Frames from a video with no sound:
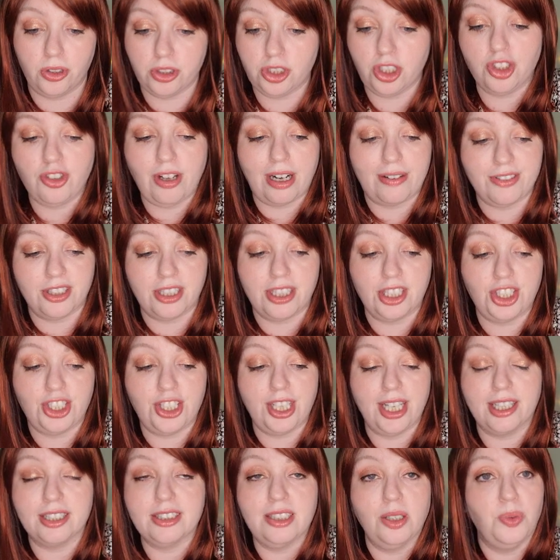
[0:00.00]
to travel this
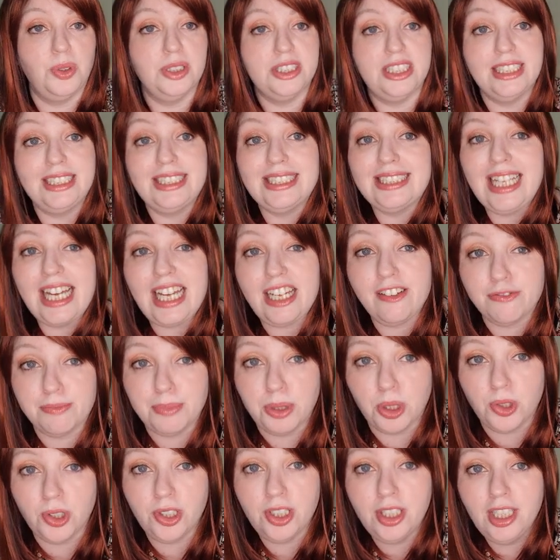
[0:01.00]
year because I wanted to save
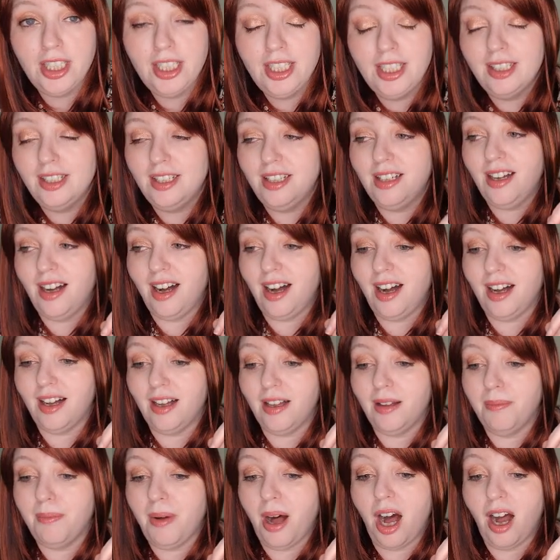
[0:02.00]
more,
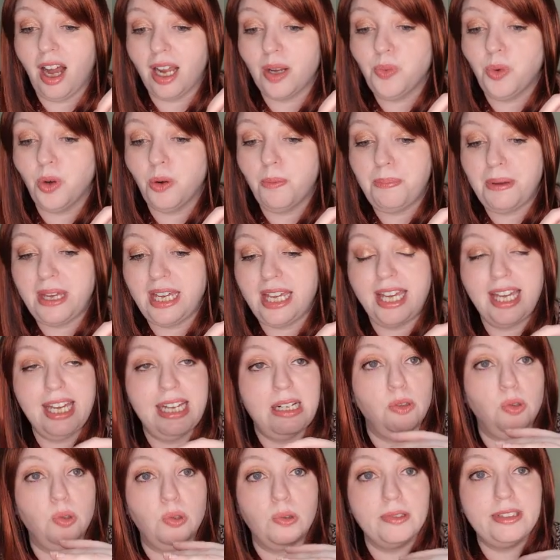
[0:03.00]
I will be here
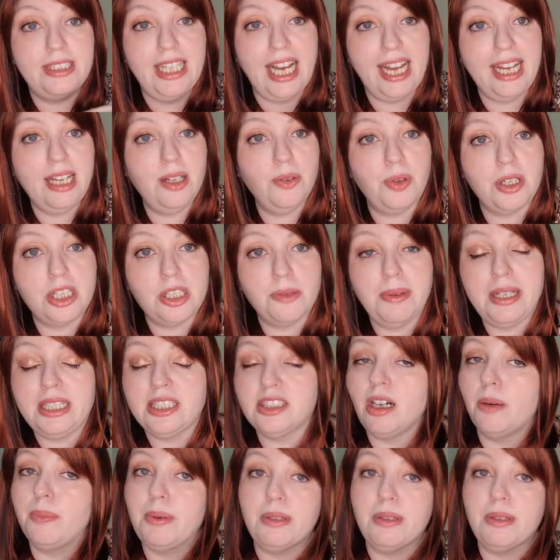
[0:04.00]
all day, which means I'll be